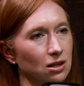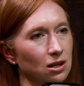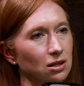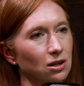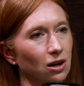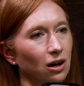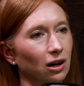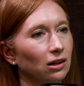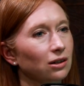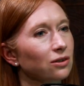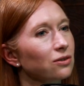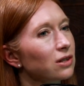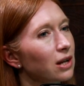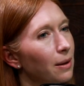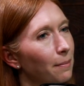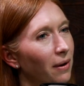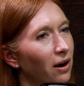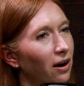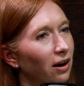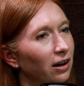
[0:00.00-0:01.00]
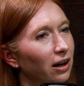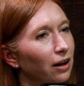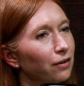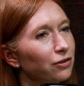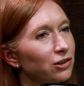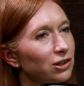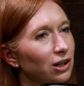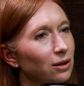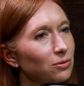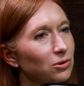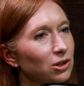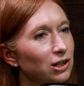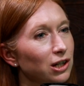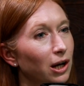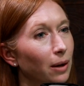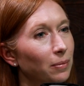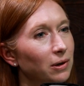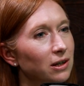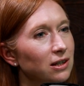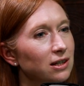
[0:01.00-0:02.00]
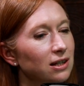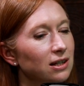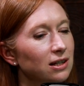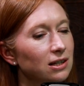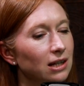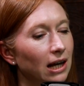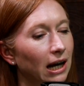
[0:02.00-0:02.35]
a diagnostic marker for type 2 diabetes,